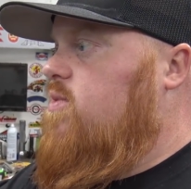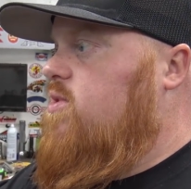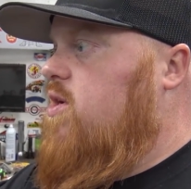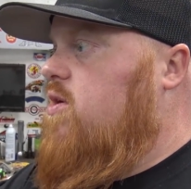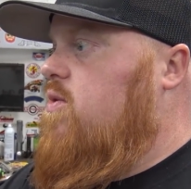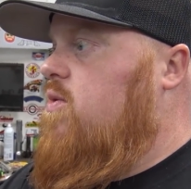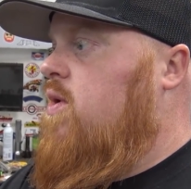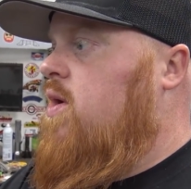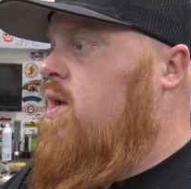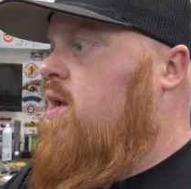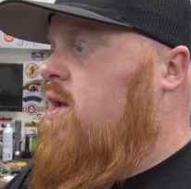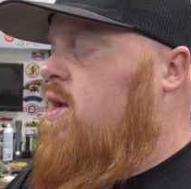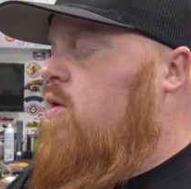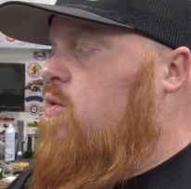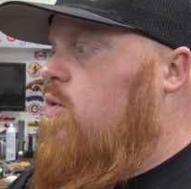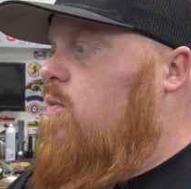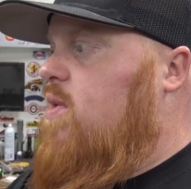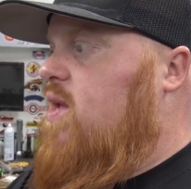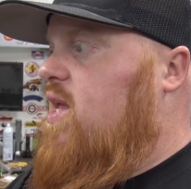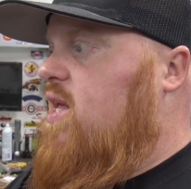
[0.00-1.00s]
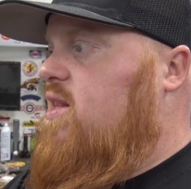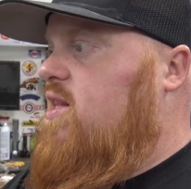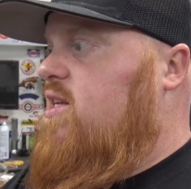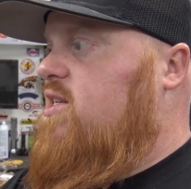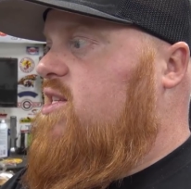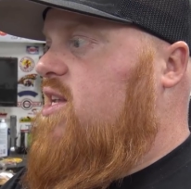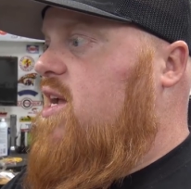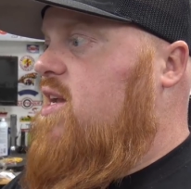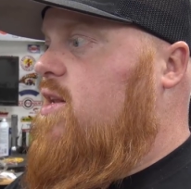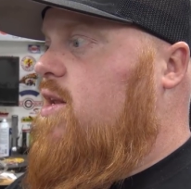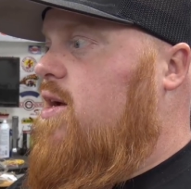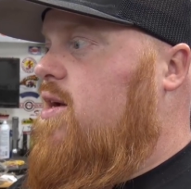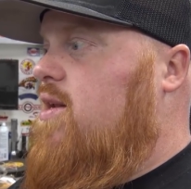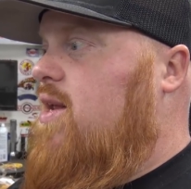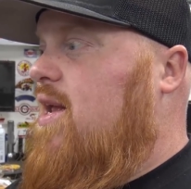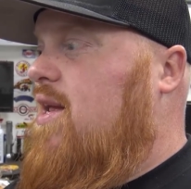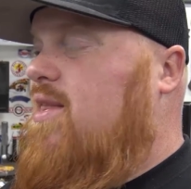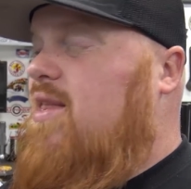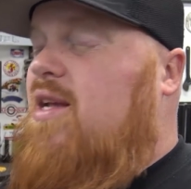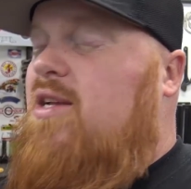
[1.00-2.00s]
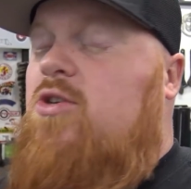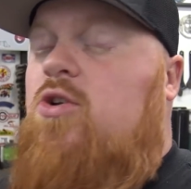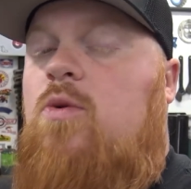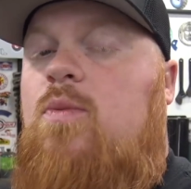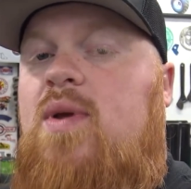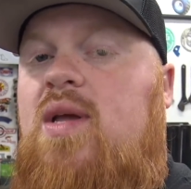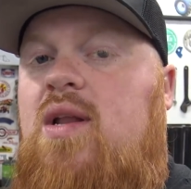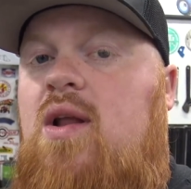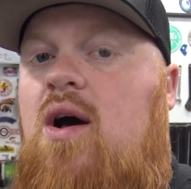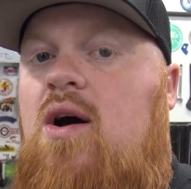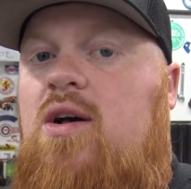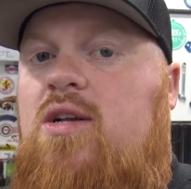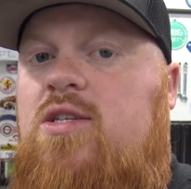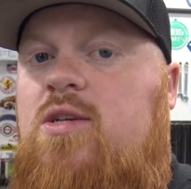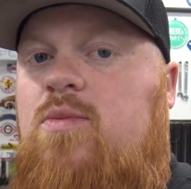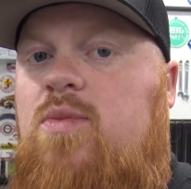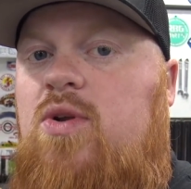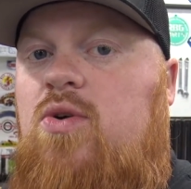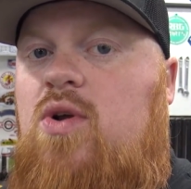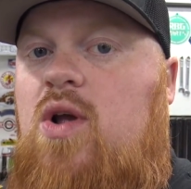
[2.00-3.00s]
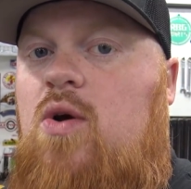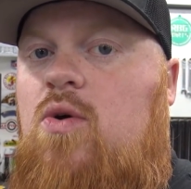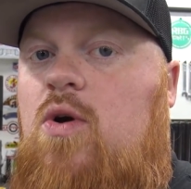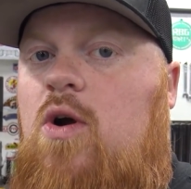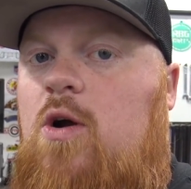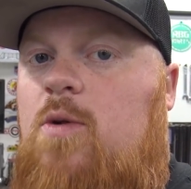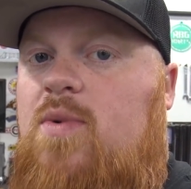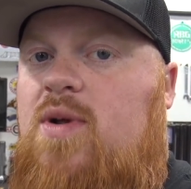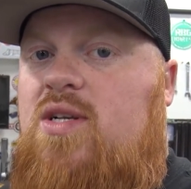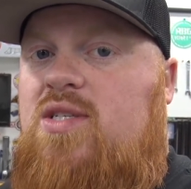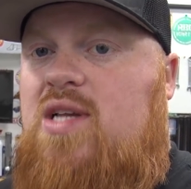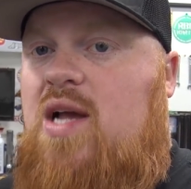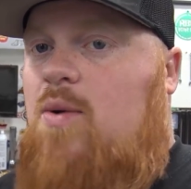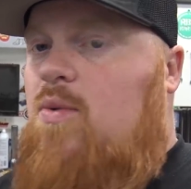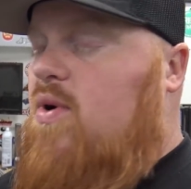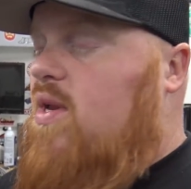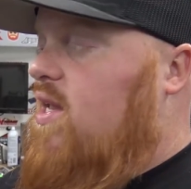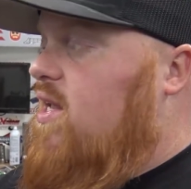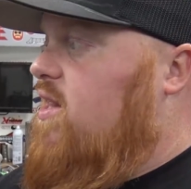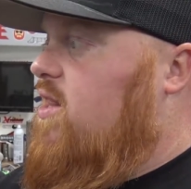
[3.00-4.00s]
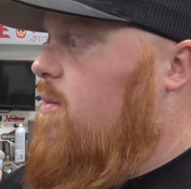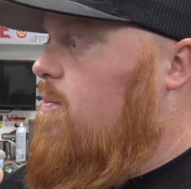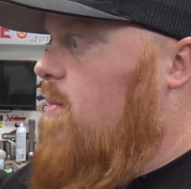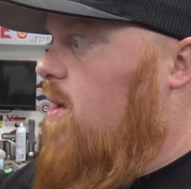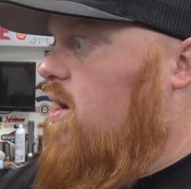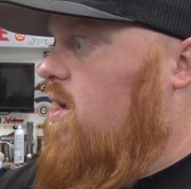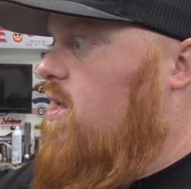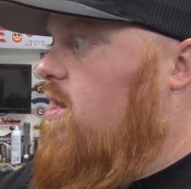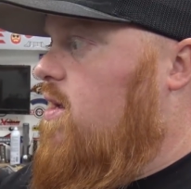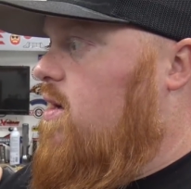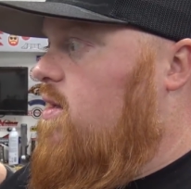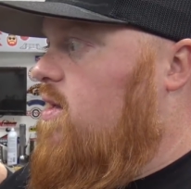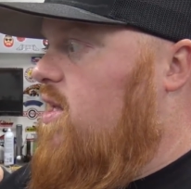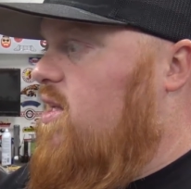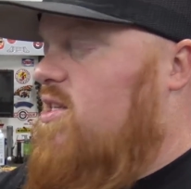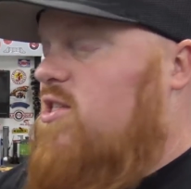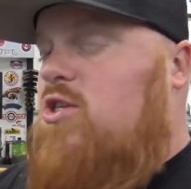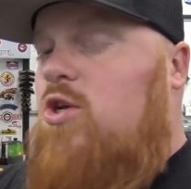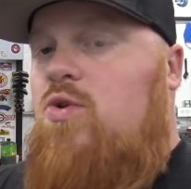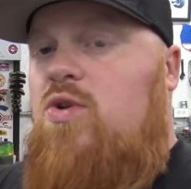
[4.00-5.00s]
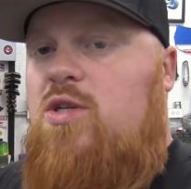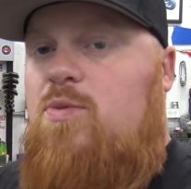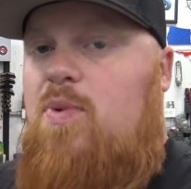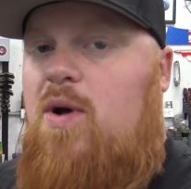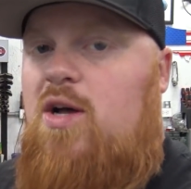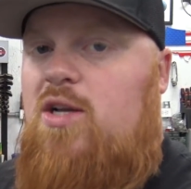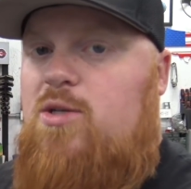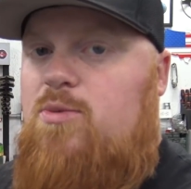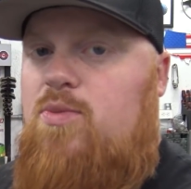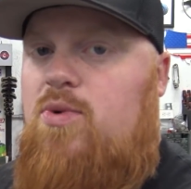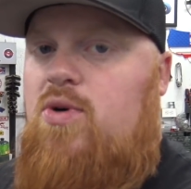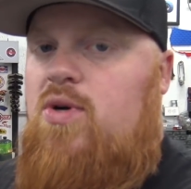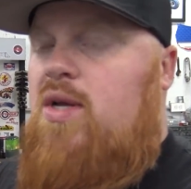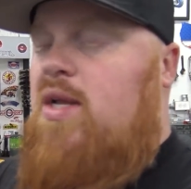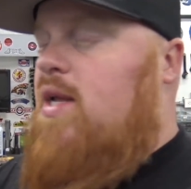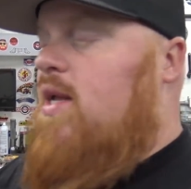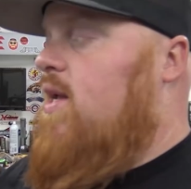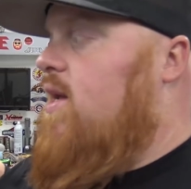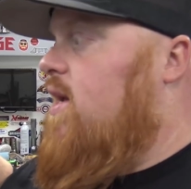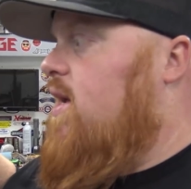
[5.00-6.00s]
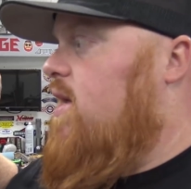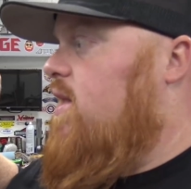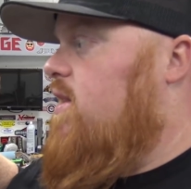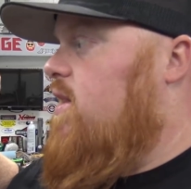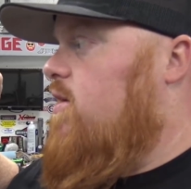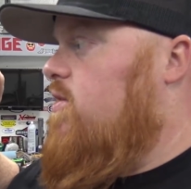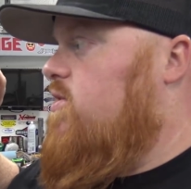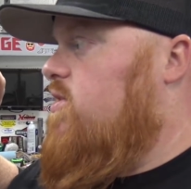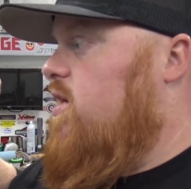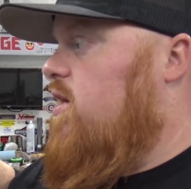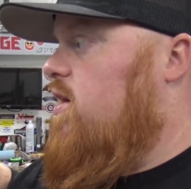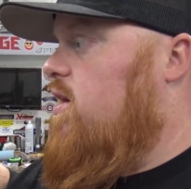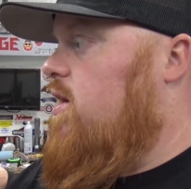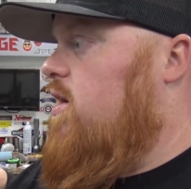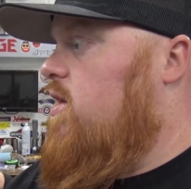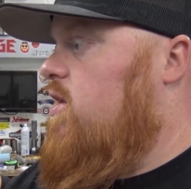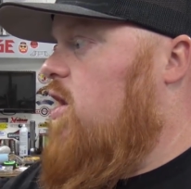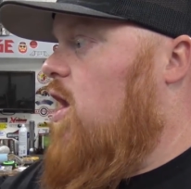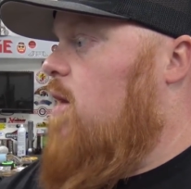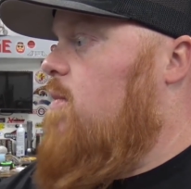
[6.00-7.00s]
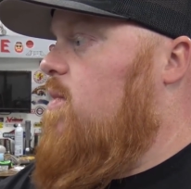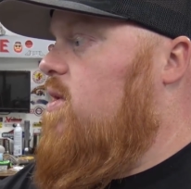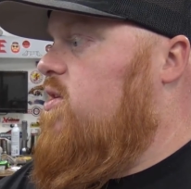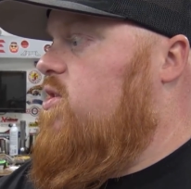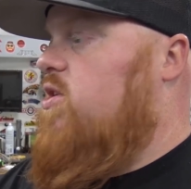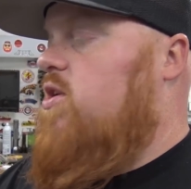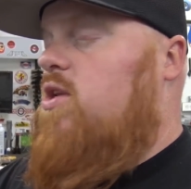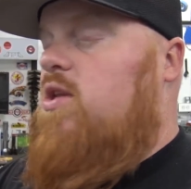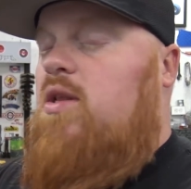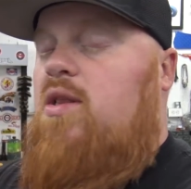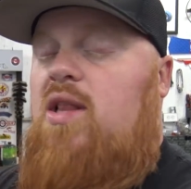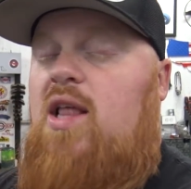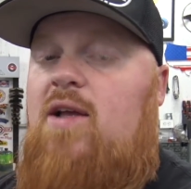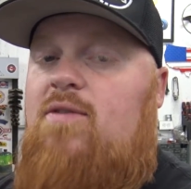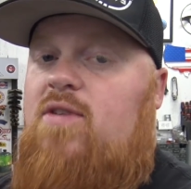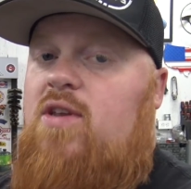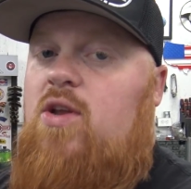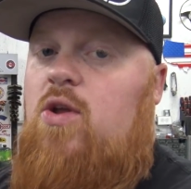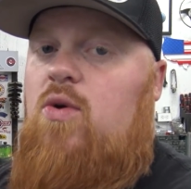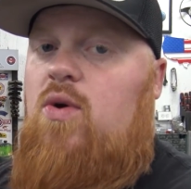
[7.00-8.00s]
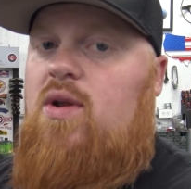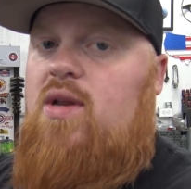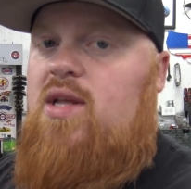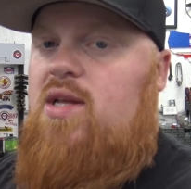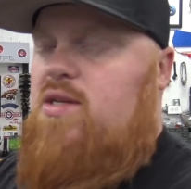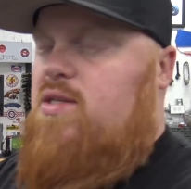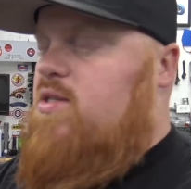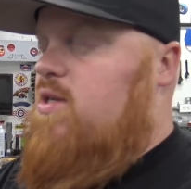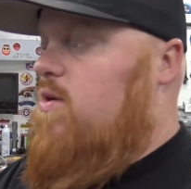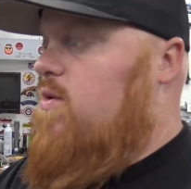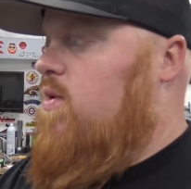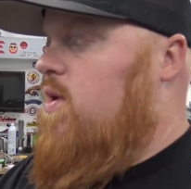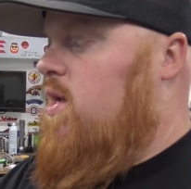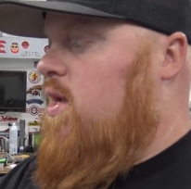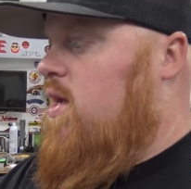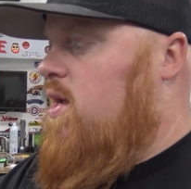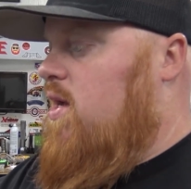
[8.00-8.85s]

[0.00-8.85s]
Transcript: So we'll be getting this thing done, and I think it's going to be an awesome little go-kart because I want to get the buggy done as soon as possible, and there's uh, not much left to do on it. So